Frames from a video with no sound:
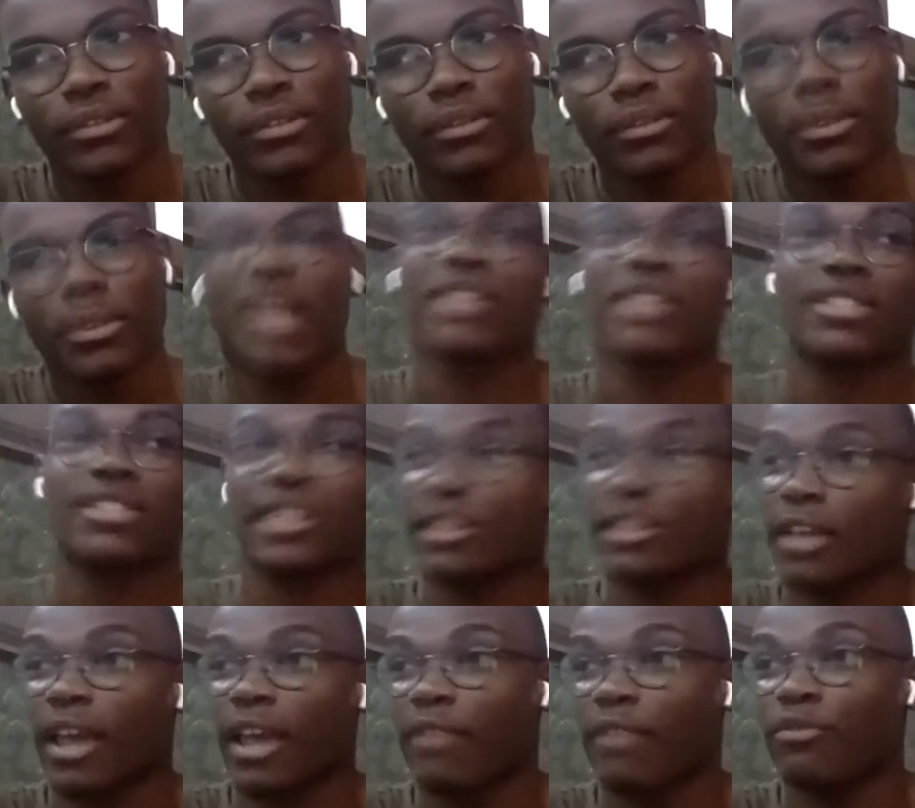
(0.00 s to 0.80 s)

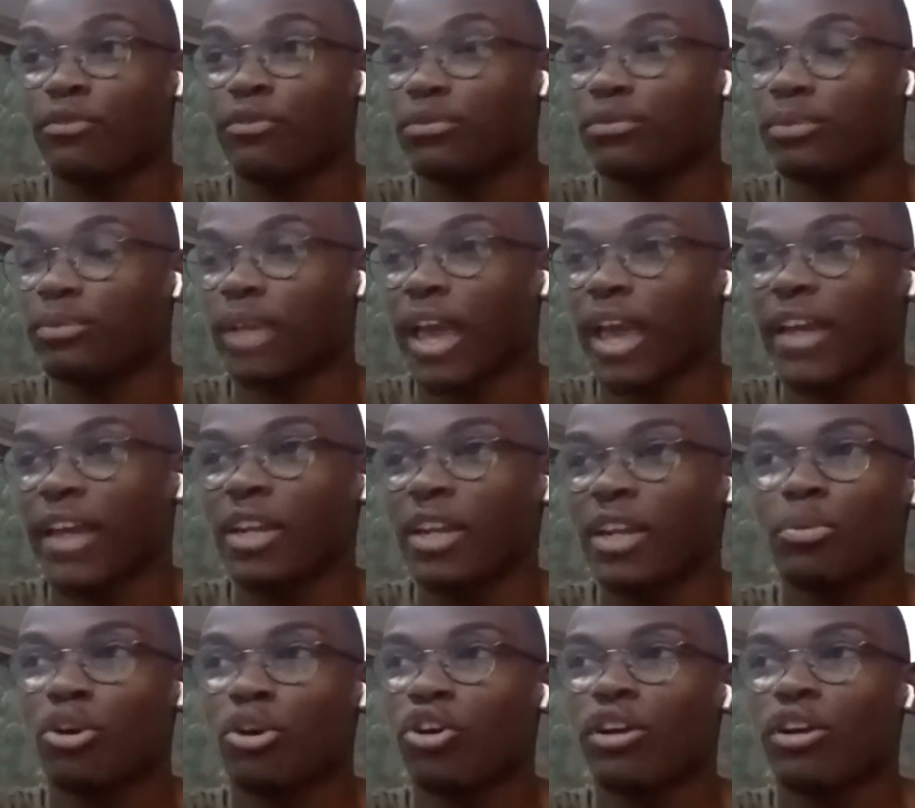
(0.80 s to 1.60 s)
Because if
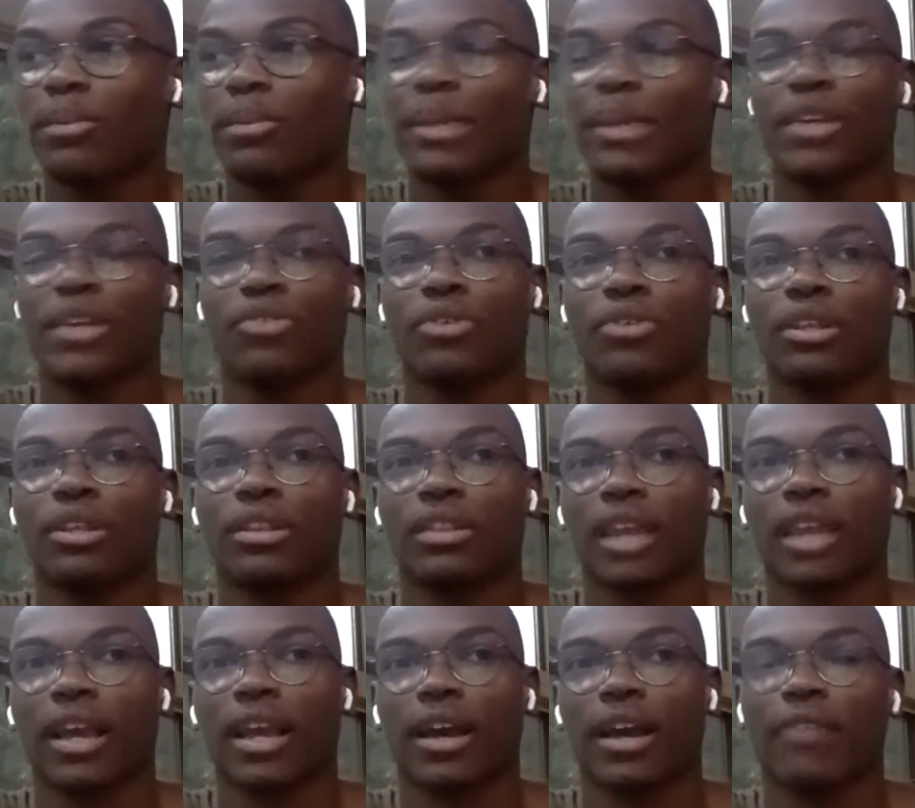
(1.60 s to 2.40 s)
any program that you
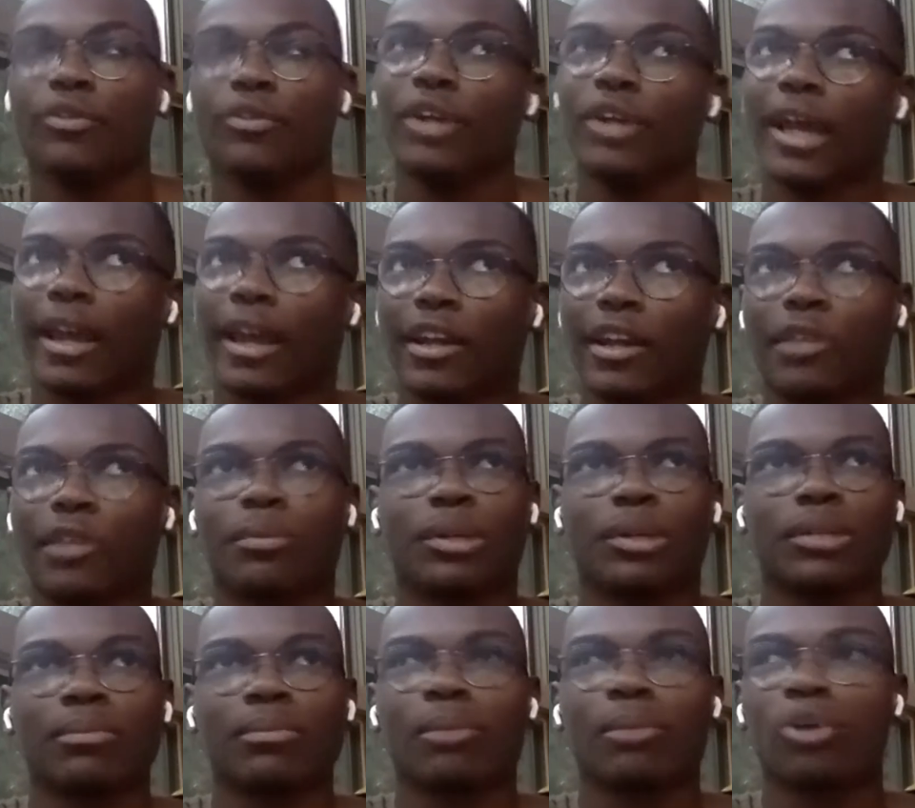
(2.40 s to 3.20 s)
can think of, or not any,
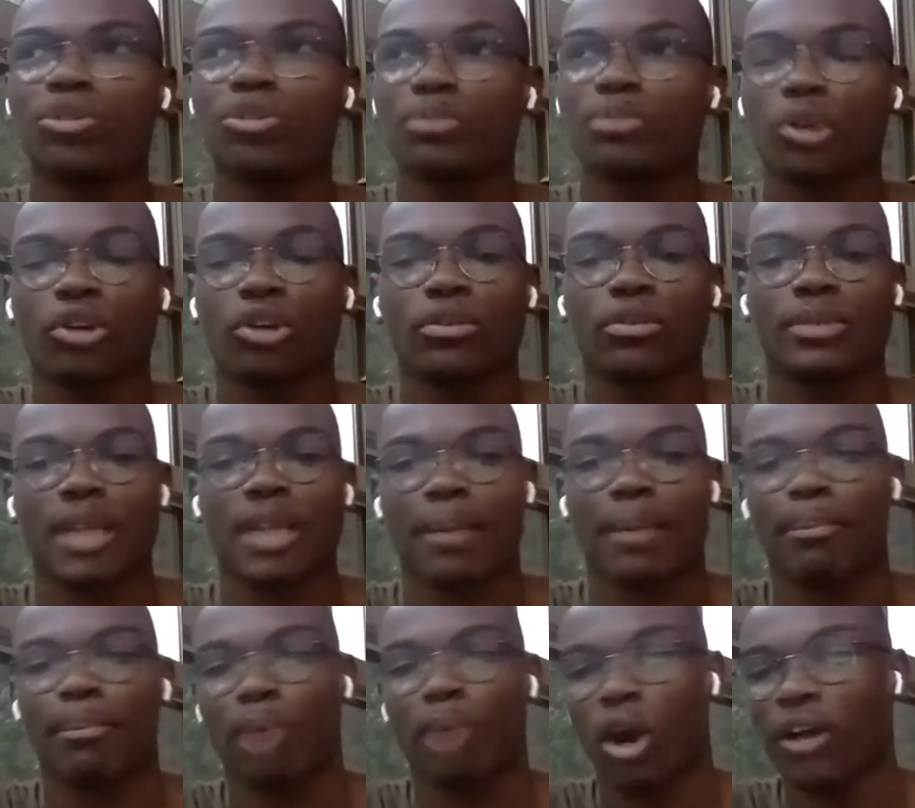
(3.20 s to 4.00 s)
but most
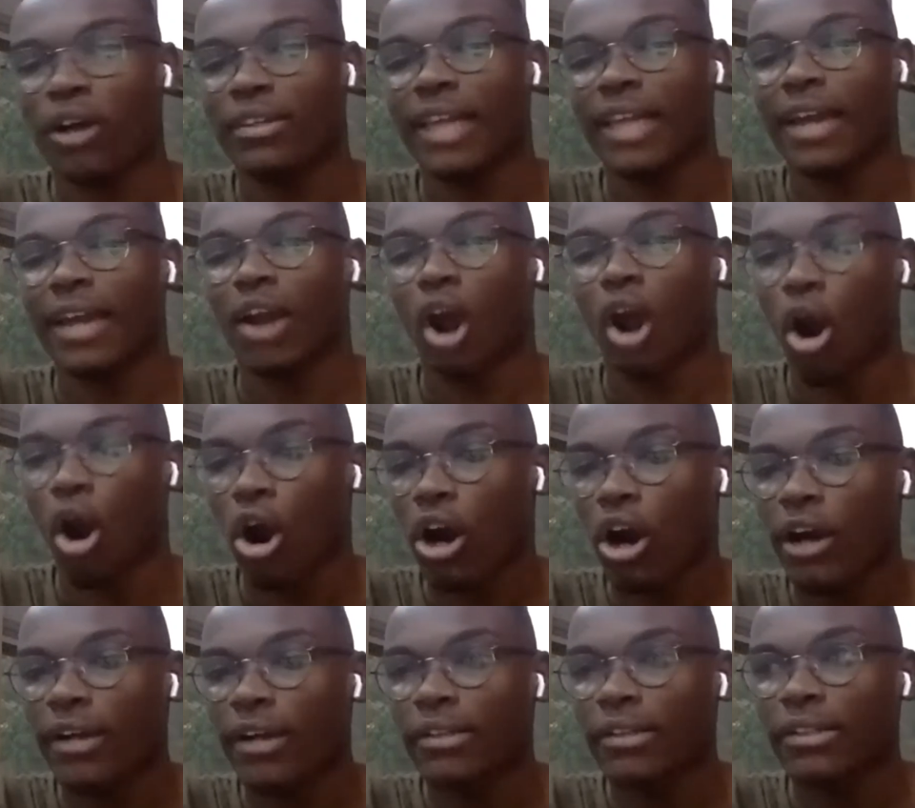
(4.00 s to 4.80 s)
programs at BARD that
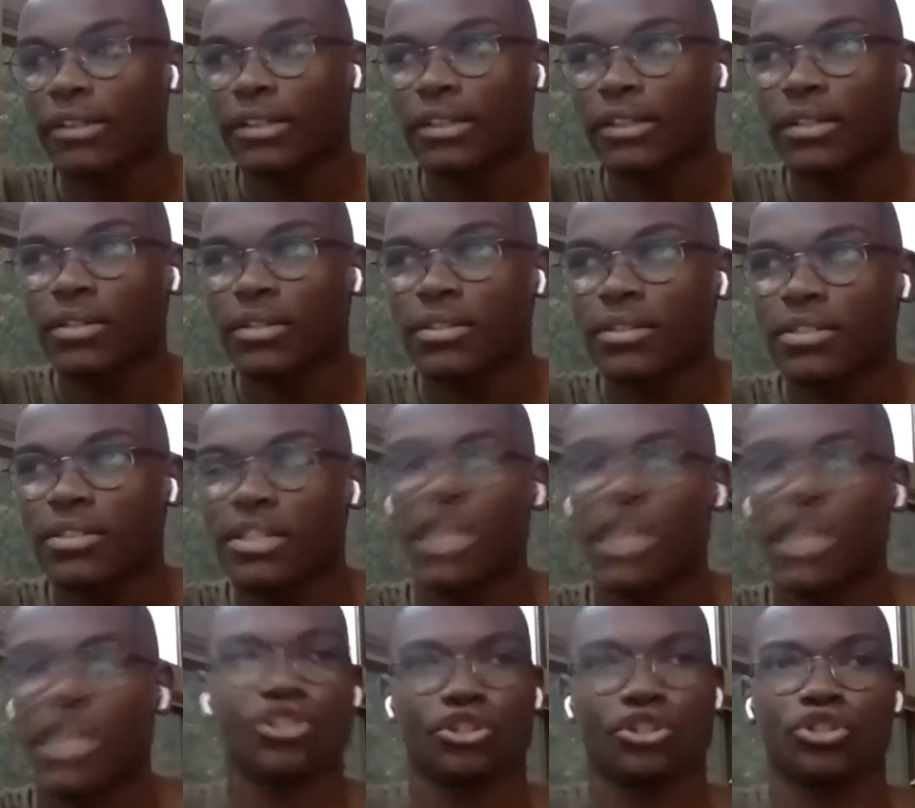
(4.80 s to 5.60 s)
are
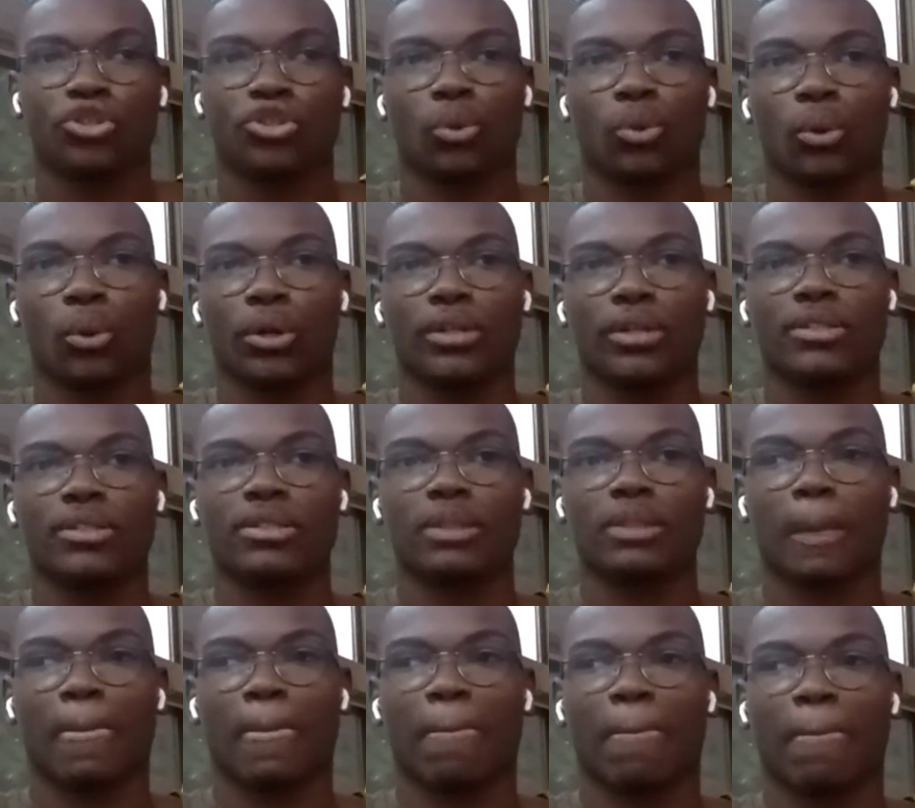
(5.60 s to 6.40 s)
centered
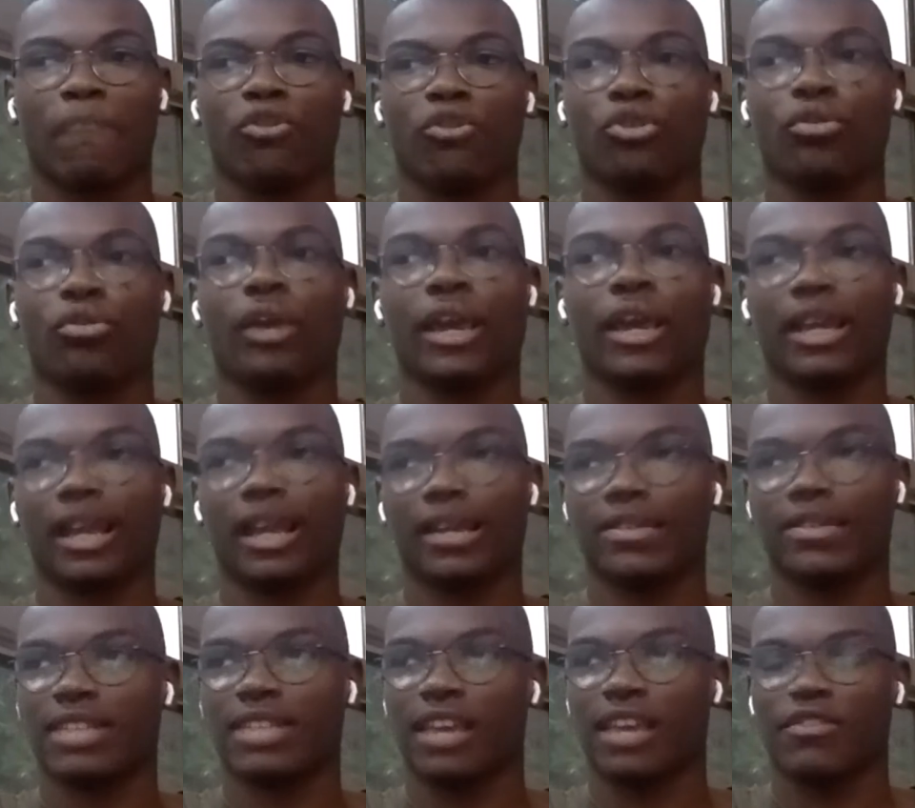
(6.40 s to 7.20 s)
towards
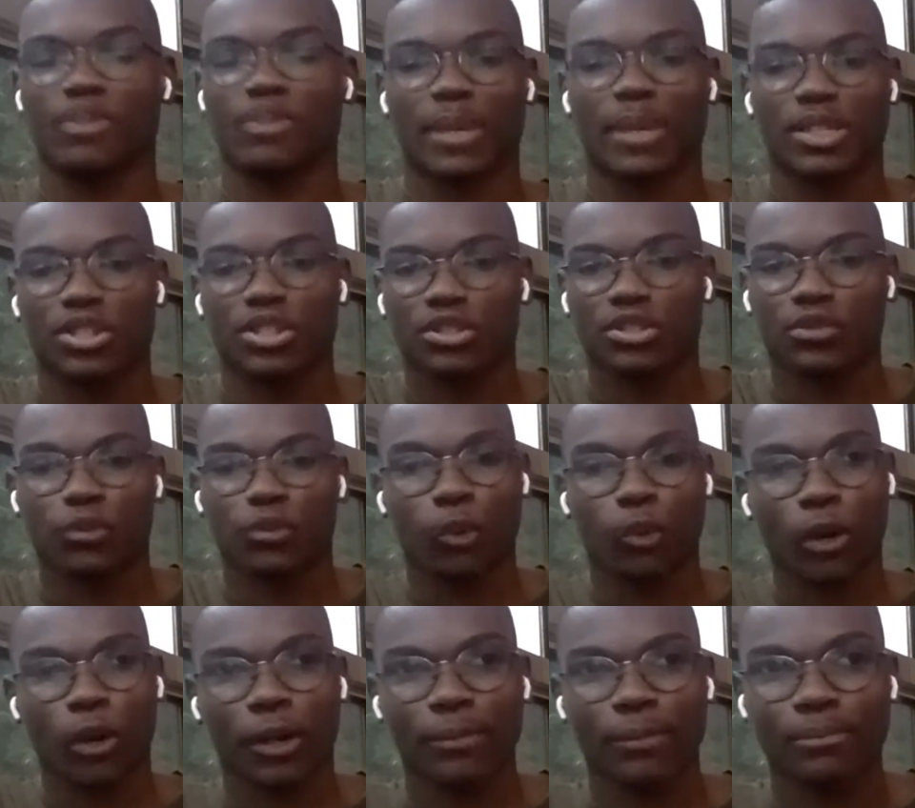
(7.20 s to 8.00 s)
creating safe spaces
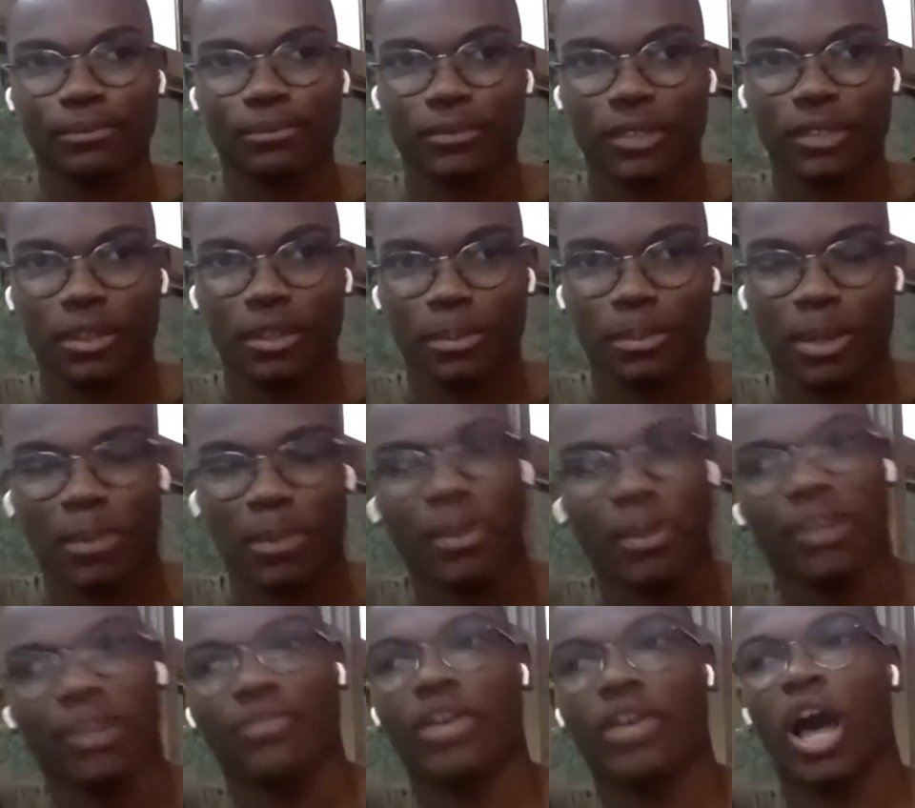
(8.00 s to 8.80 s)
for
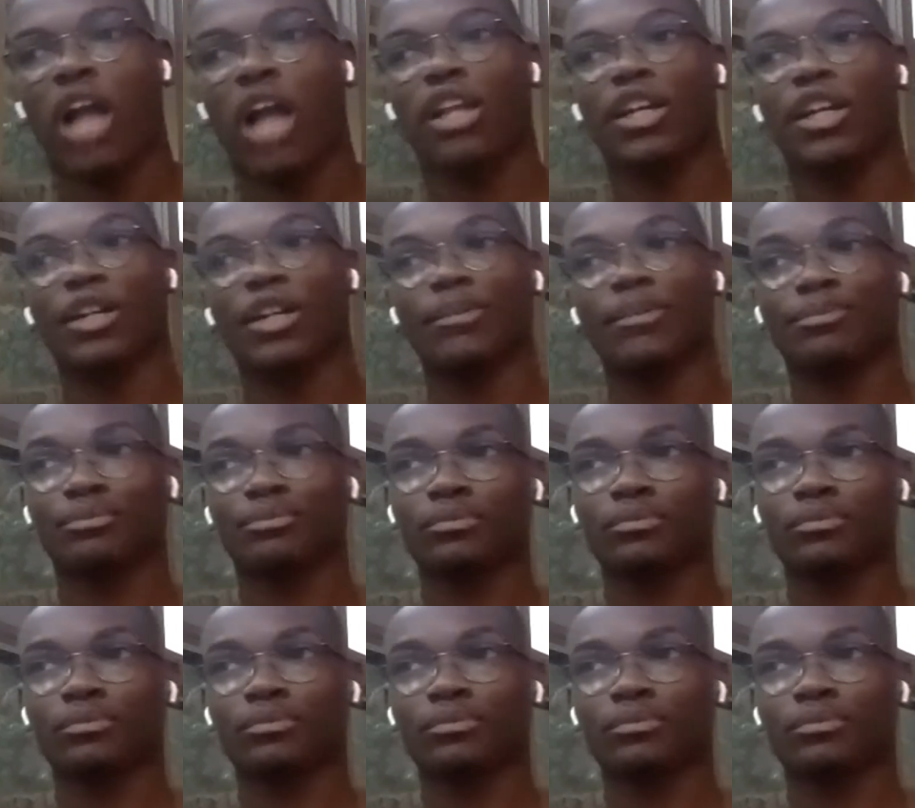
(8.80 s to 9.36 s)
people of color,